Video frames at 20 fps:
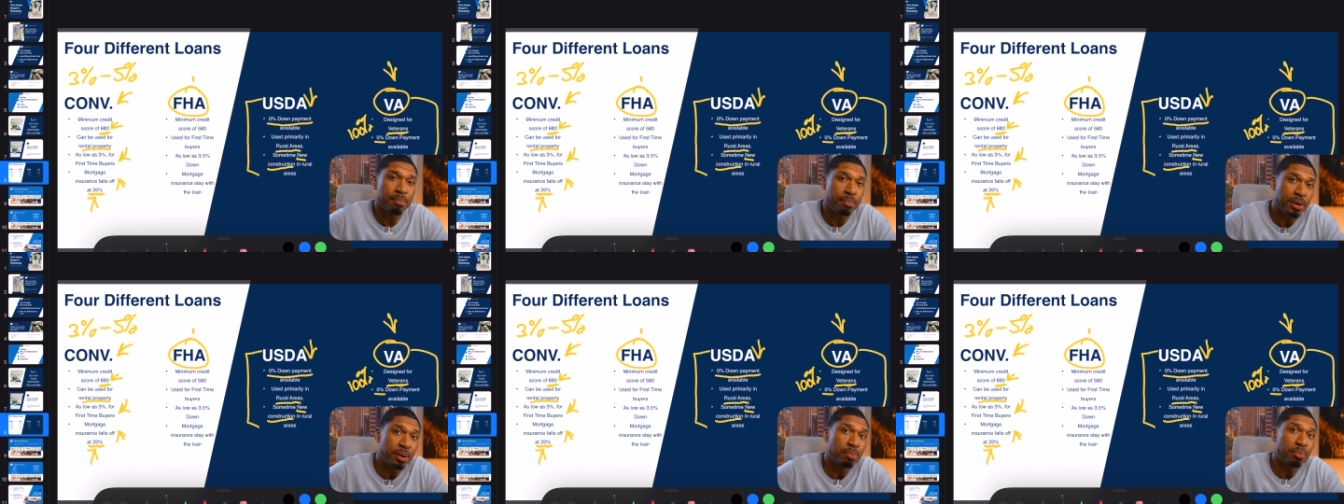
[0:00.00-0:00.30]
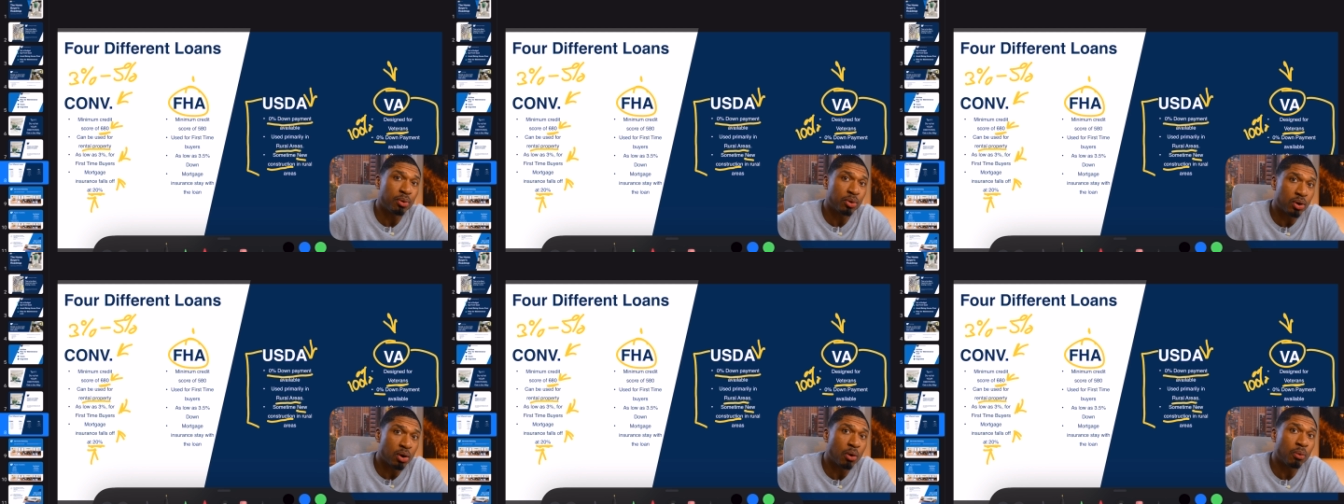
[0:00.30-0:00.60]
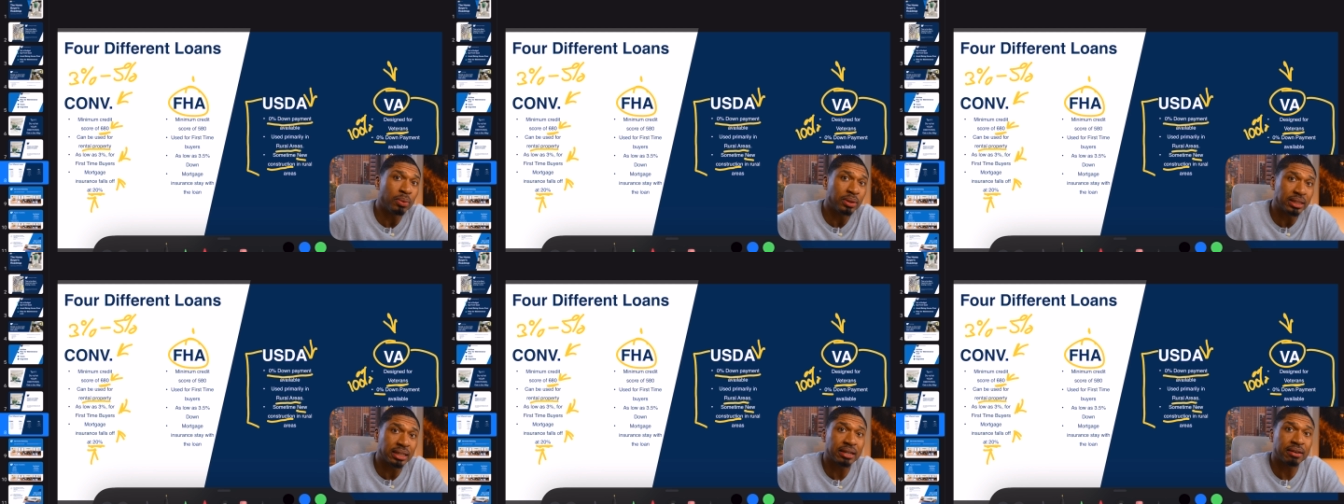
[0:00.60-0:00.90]
People go
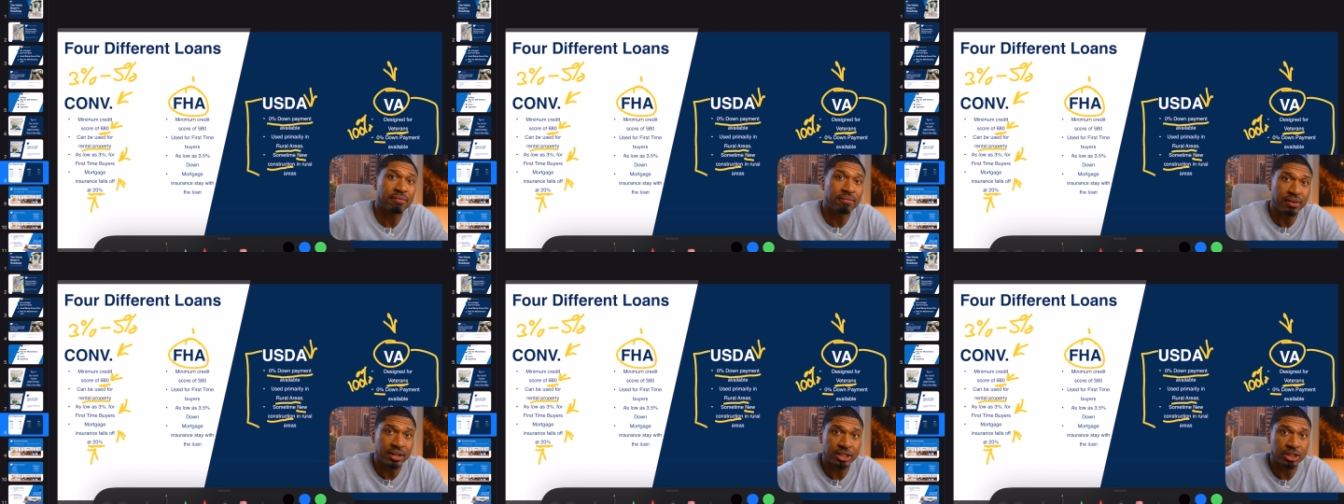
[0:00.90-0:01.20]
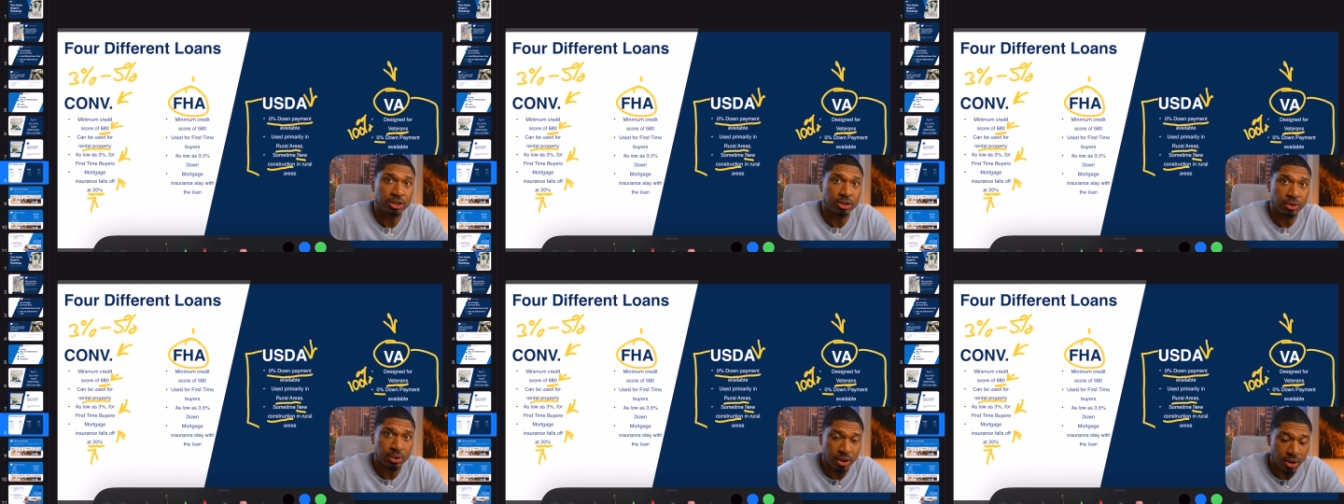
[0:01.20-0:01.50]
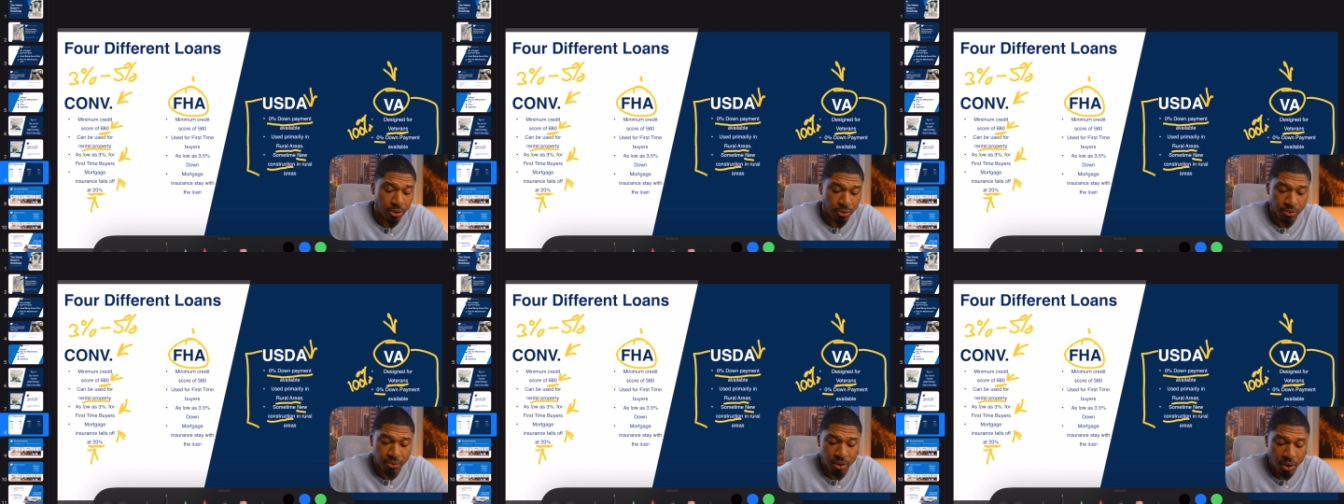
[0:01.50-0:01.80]
with the conventional
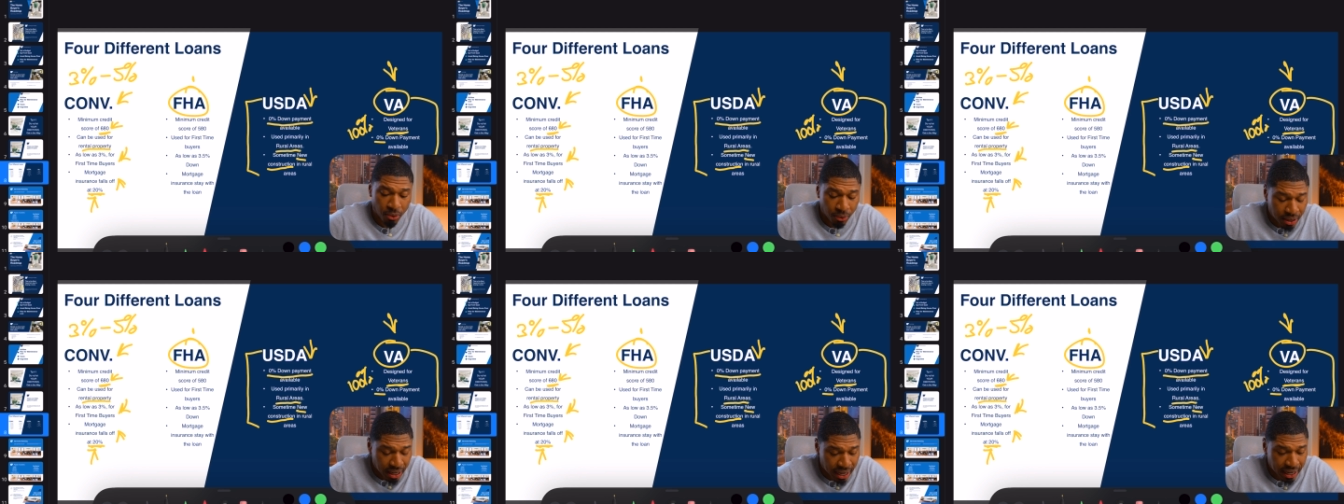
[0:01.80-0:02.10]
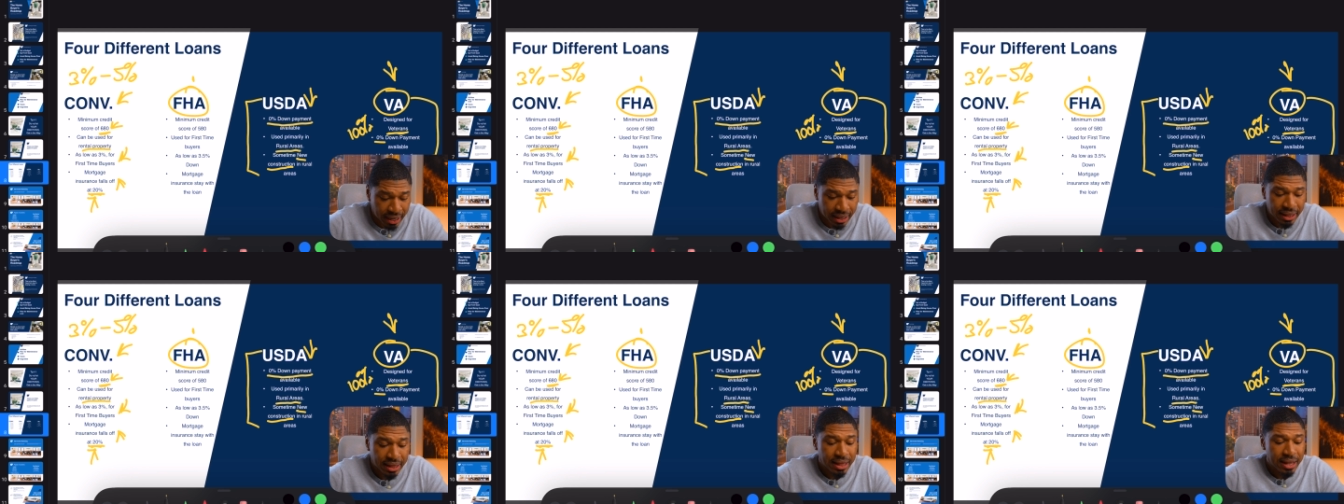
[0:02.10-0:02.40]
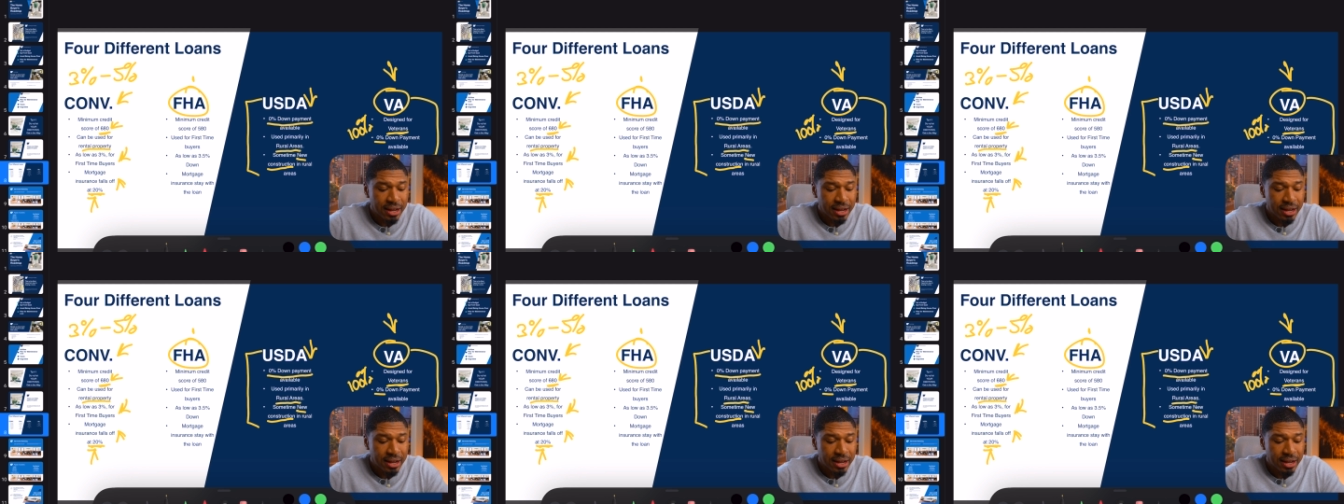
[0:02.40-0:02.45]
loan, okay?